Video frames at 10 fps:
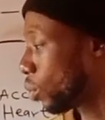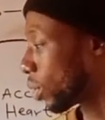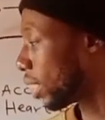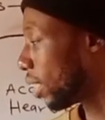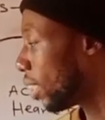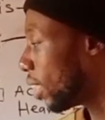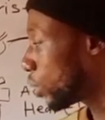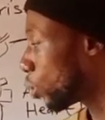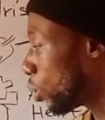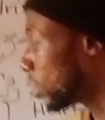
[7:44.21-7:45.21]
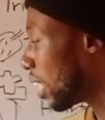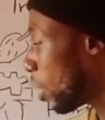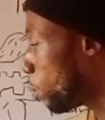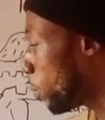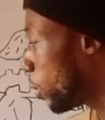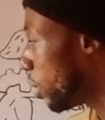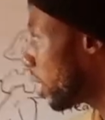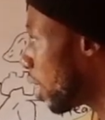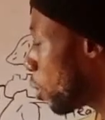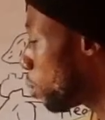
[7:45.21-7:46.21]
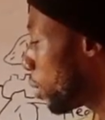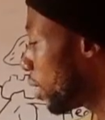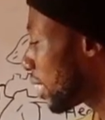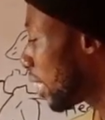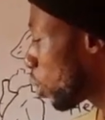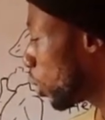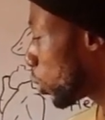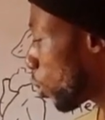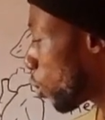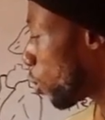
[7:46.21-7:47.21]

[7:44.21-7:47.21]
Okay, so there will be secretion